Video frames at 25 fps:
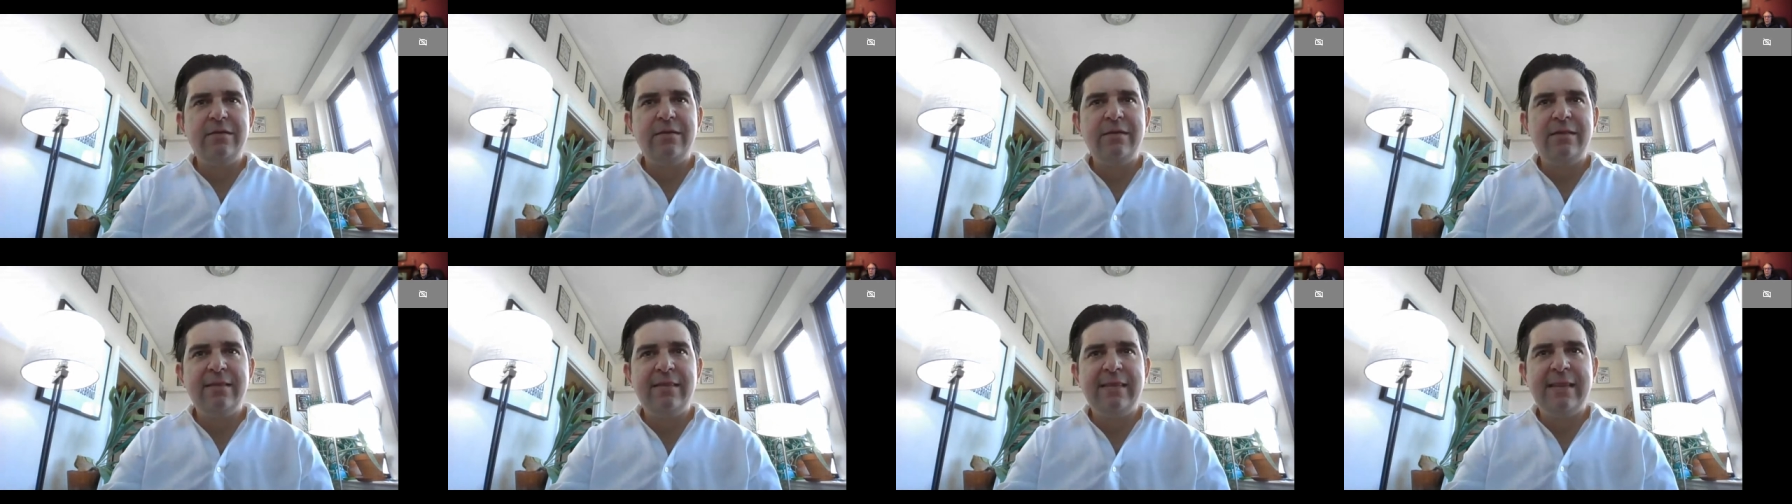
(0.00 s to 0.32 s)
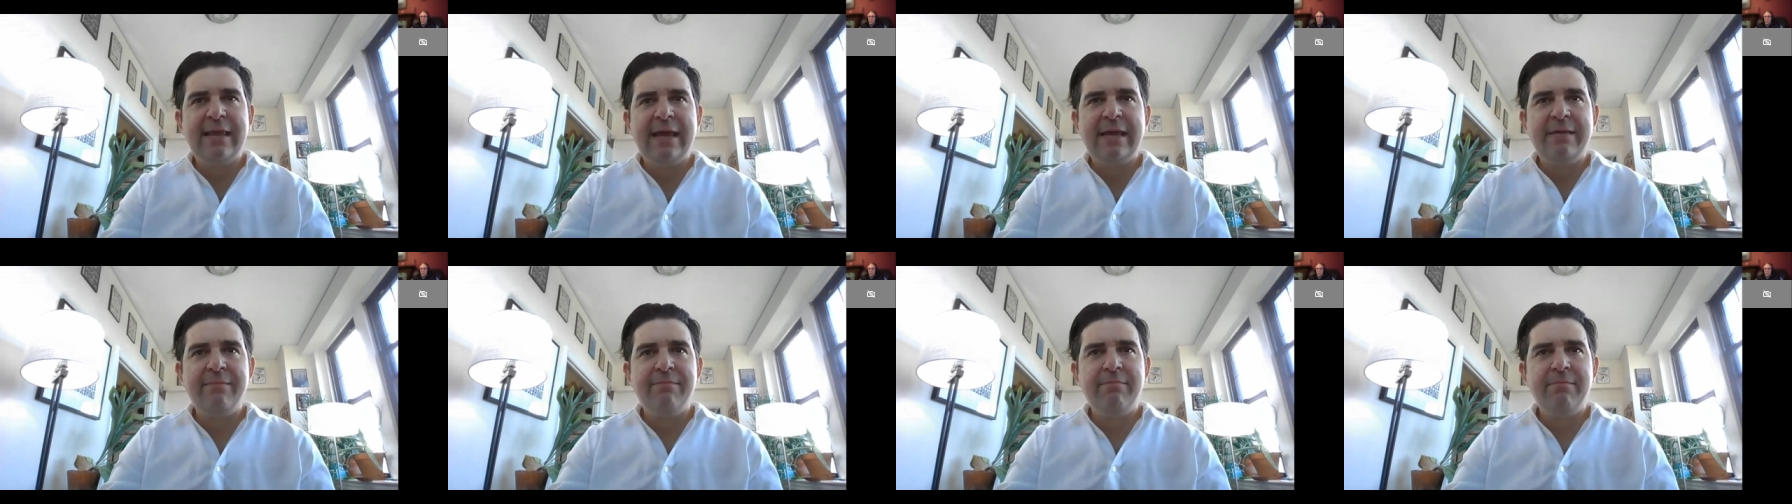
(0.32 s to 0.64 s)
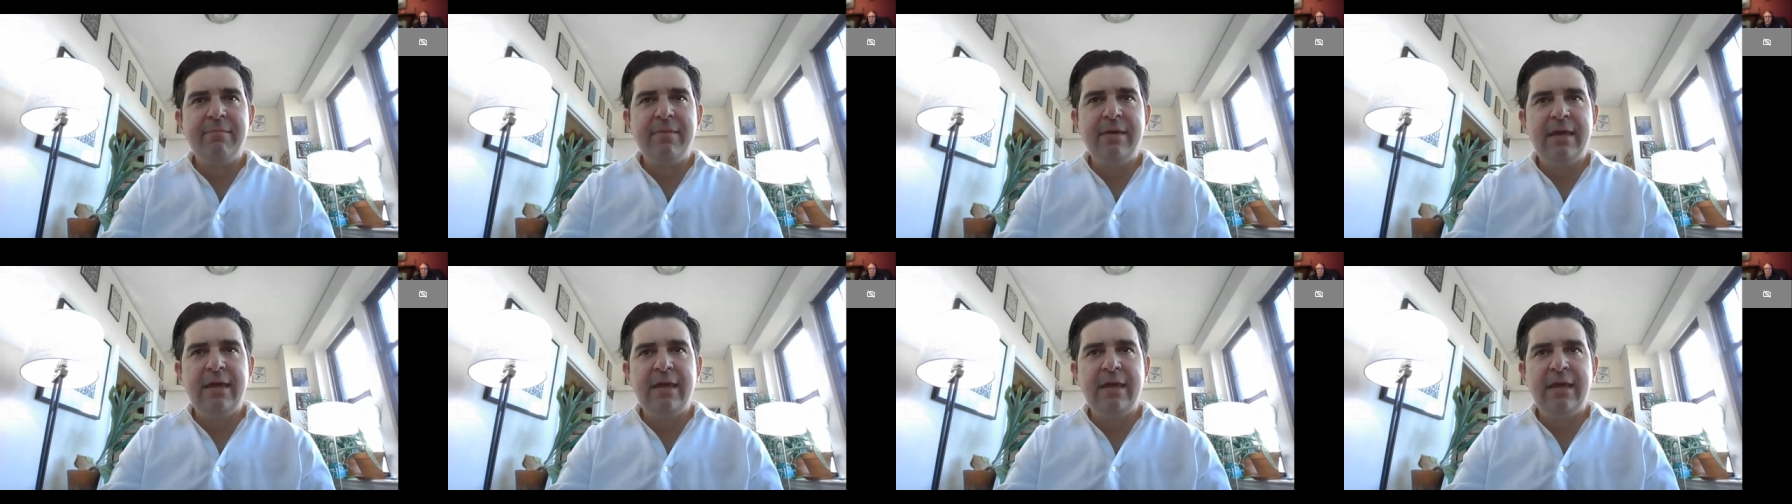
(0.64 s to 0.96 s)
Let
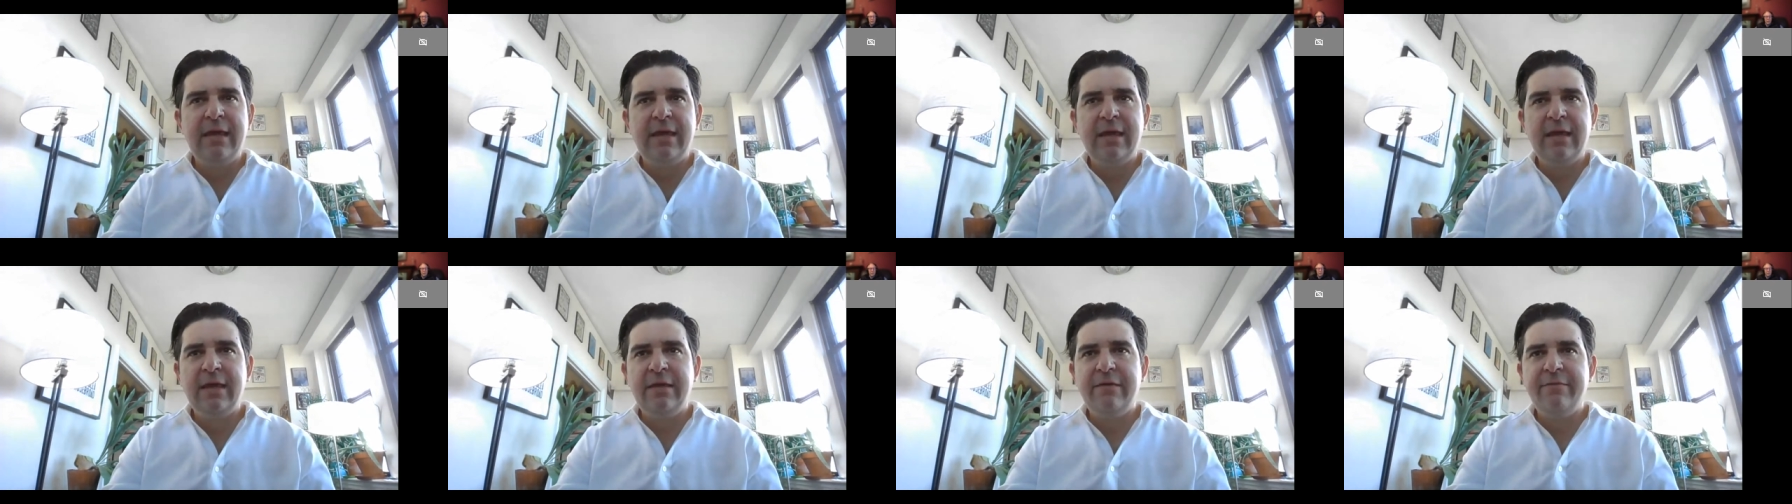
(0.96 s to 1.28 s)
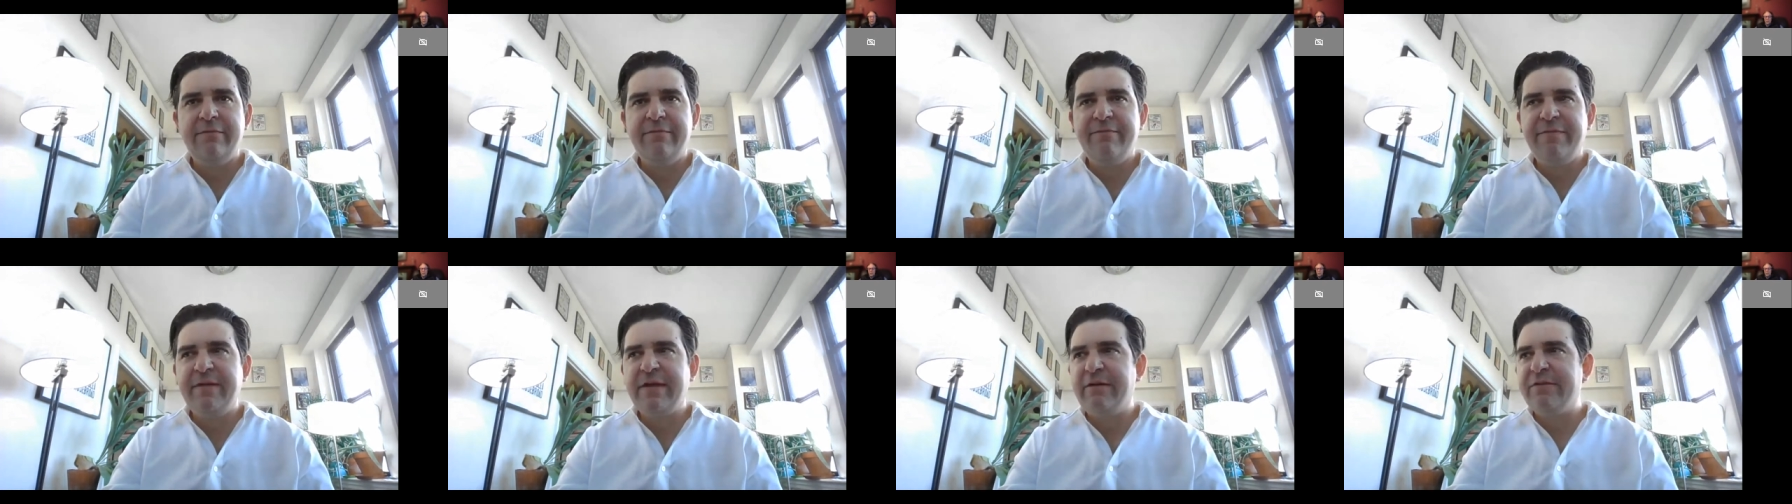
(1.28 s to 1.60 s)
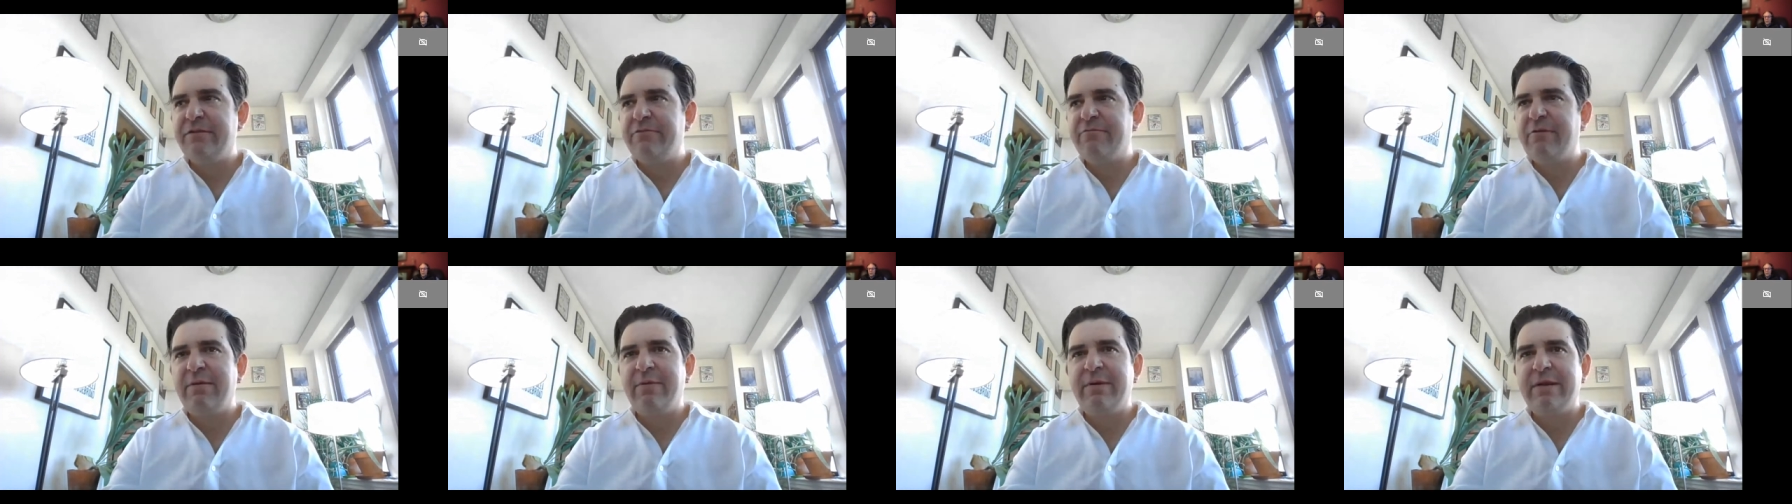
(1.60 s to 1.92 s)
me figure out
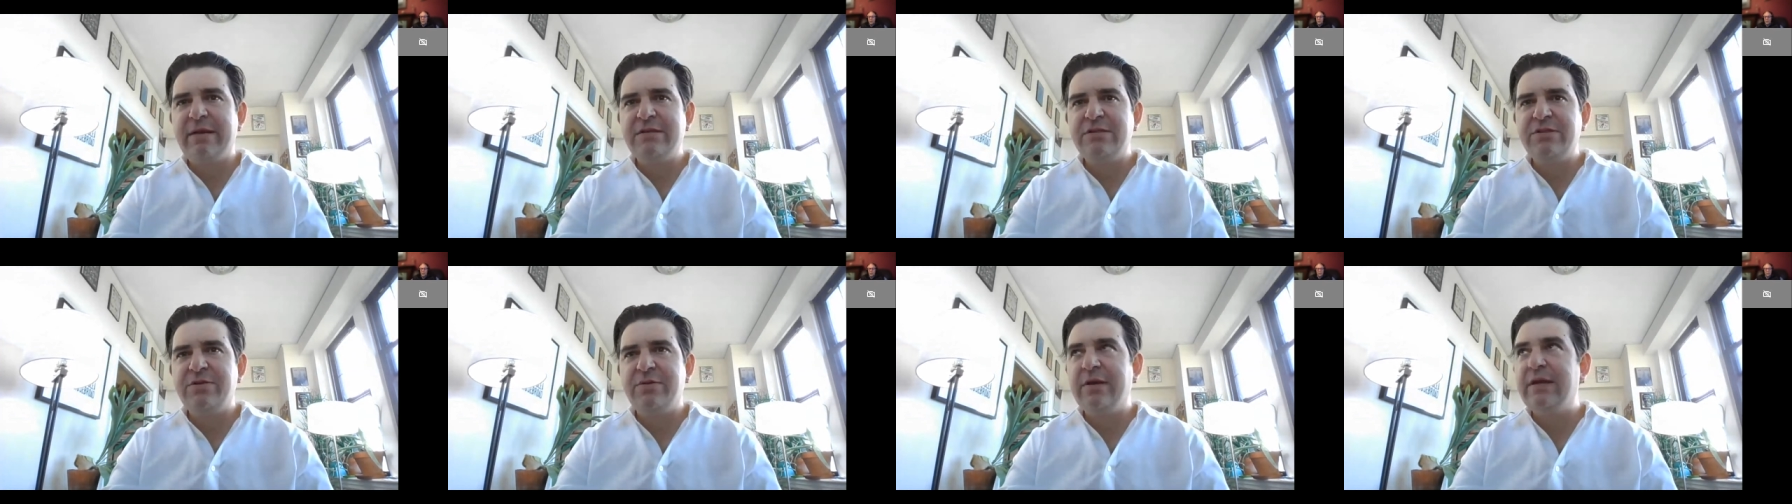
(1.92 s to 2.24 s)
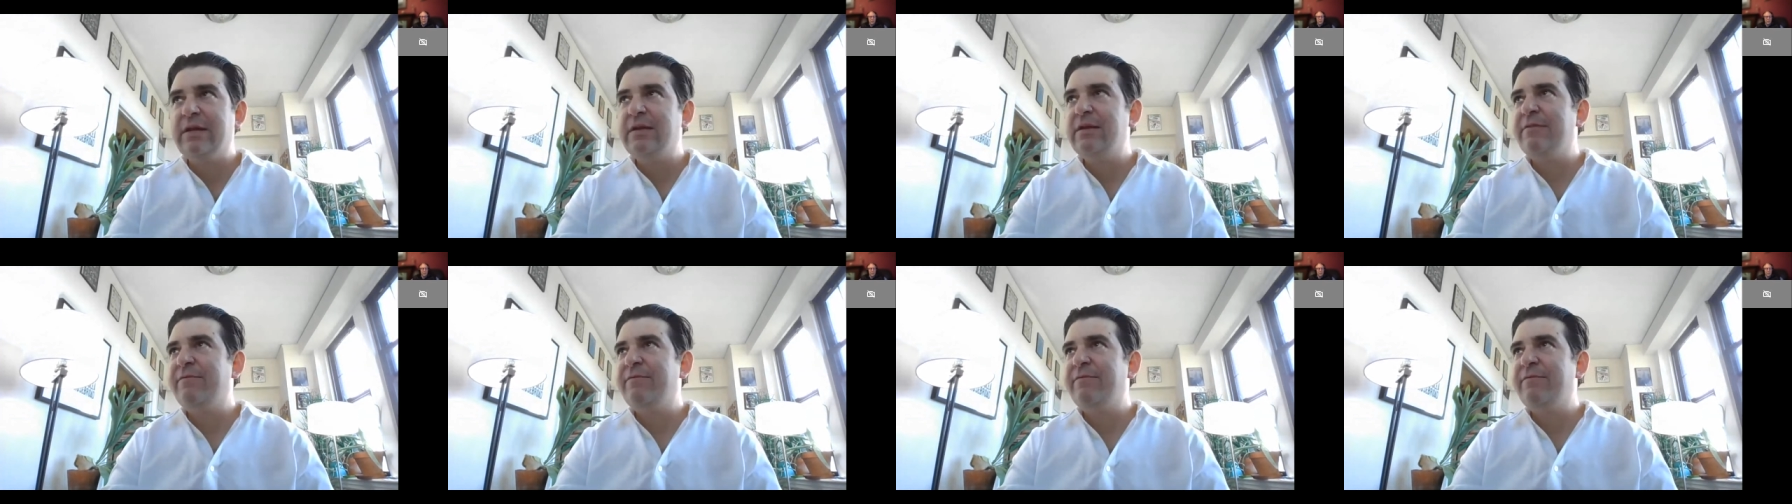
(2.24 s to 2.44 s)
the right way to do it.